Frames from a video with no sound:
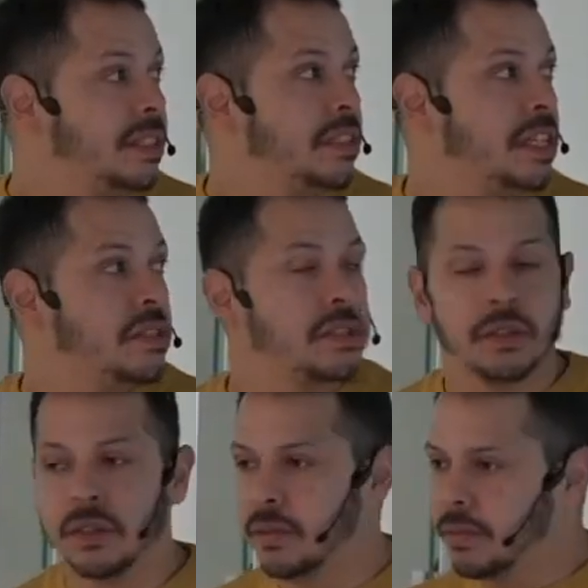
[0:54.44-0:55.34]
Just
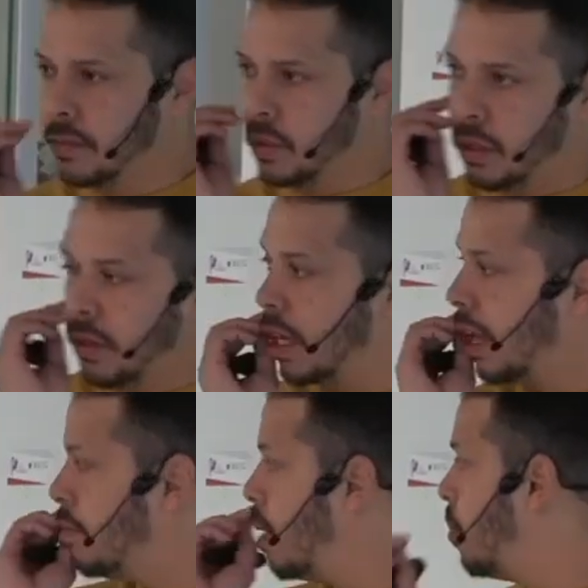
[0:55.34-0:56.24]
to
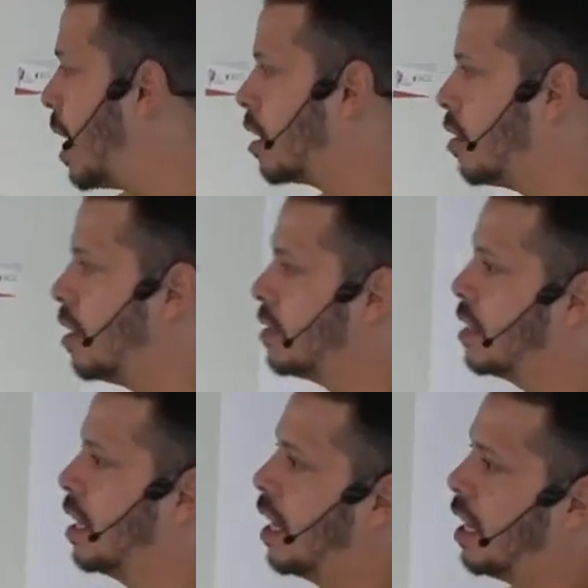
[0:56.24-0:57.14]
give my background,
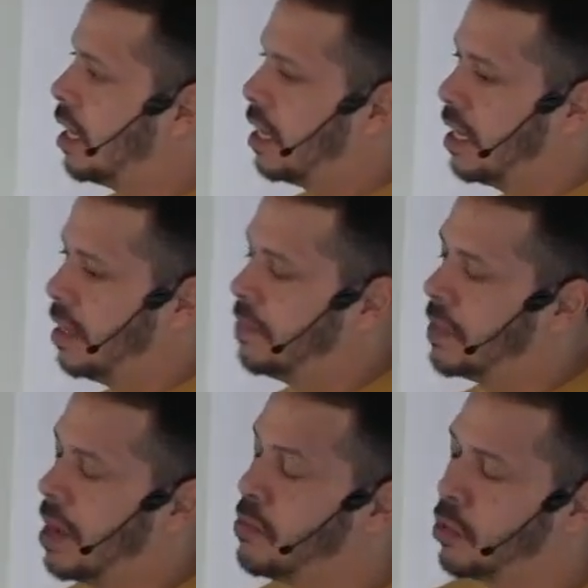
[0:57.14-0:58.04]

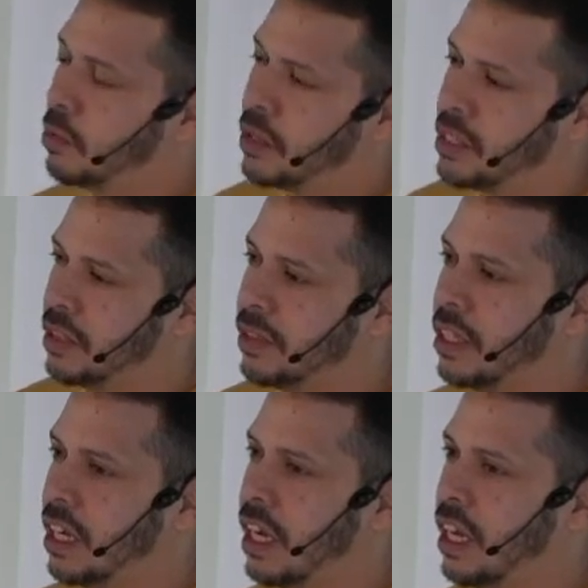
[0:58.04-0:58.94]
I'm from Brazil,
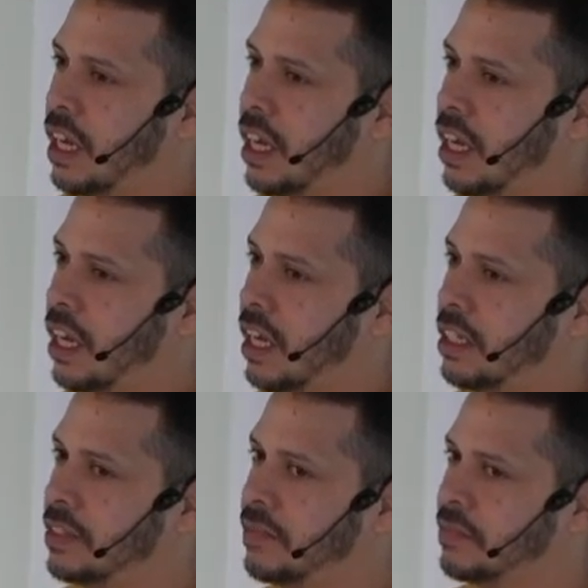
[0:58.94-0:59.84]

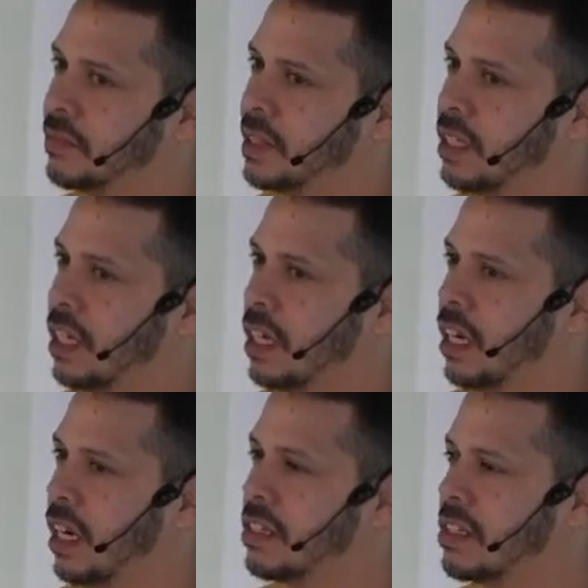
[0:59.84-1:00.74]
and
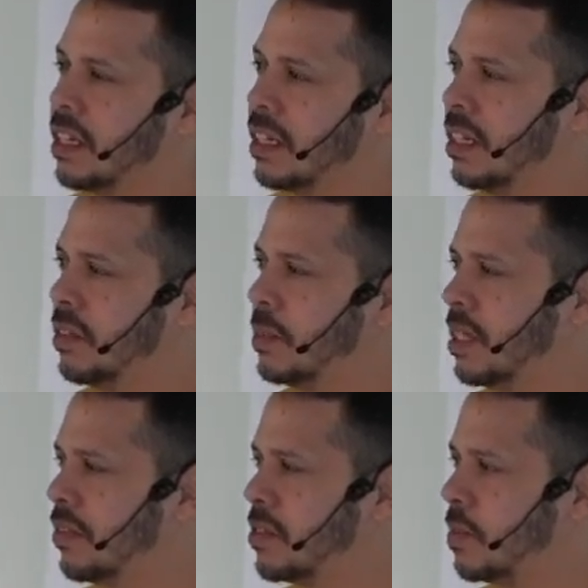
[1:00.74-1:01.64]
I understand a little bit
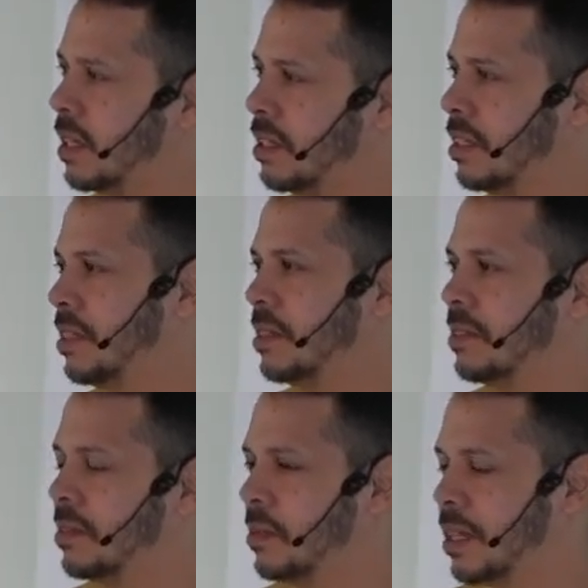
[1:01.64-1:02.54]
of Spanish,
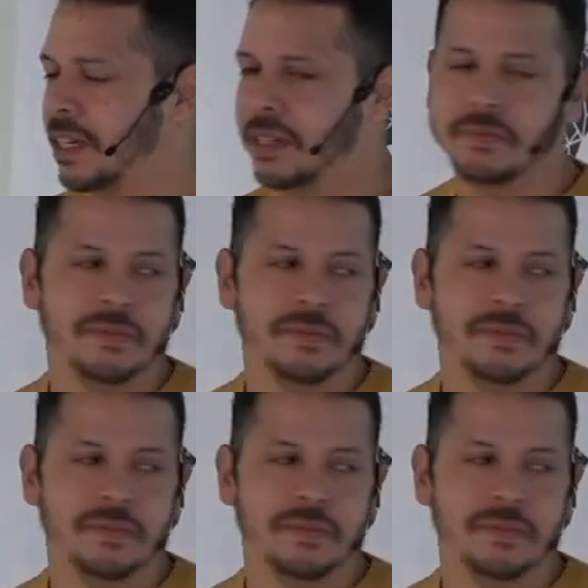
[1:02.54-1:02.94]
but I